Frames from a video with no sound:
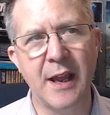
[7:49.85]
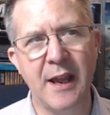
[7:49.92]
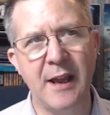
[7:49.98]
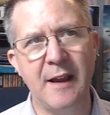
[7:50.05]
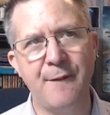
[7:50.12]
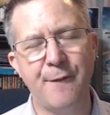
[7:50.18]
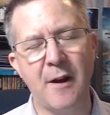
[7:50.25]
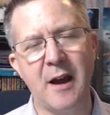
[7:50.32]

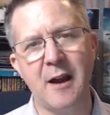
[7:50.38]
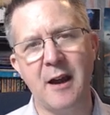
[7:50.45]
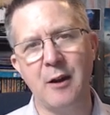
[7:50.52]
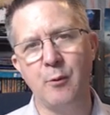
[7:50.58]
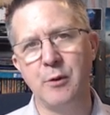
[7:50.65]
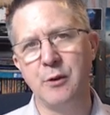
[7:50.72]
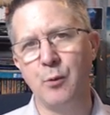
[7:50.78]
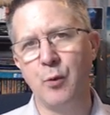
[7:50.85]
if I
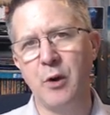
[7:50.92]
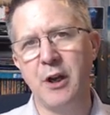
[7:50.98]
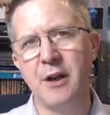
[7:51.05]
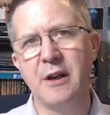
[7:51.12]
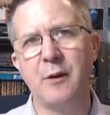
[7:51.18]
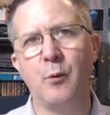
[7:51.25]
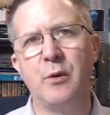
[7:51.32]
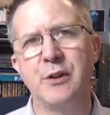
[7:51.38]
were
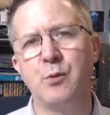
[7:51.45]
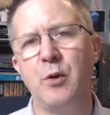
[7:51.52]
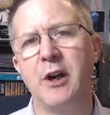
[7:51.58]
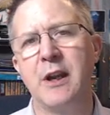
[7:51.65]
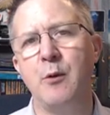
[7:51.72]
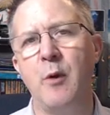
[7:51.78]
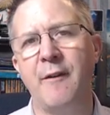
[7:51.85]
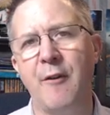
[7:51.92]
work, was
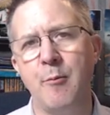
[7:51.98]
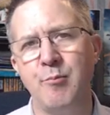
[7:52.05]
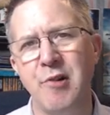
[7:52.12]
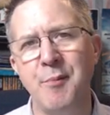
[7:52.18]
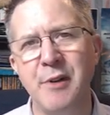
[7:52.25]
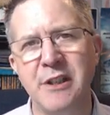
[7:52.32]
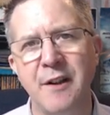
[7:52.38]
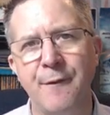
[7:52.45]
working with a
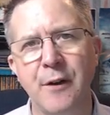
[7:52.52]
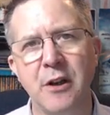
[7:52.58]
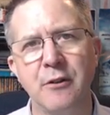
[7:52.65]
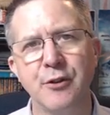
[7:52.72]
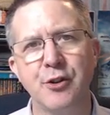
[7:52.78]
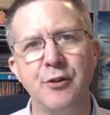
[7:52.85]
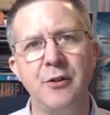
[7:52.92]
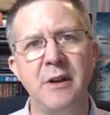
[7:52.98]
primitive
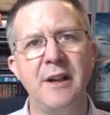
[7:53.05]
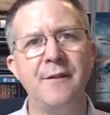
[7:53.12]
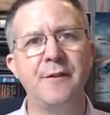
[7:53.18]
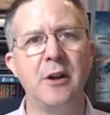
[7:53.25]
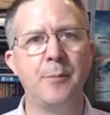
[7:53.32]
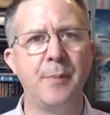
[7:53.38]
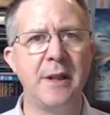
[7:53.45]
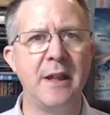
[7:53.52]
culture who lived
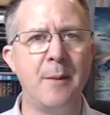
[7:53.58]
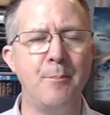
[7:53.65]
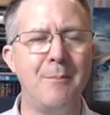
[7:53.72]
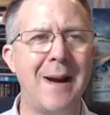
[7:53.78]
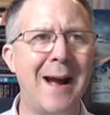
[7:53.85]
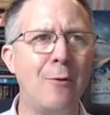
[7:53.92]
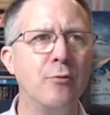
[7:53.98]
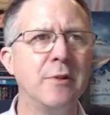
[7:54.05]
up in the
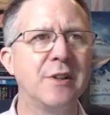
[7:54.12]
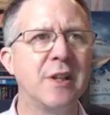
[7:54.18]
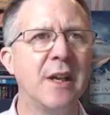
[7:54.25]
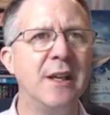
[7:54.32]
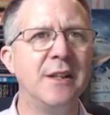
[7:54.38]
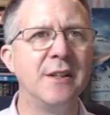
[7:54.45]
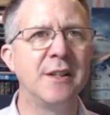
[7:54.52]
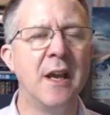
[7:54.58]

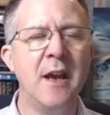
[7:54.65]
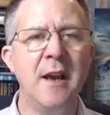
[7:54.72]
mountains,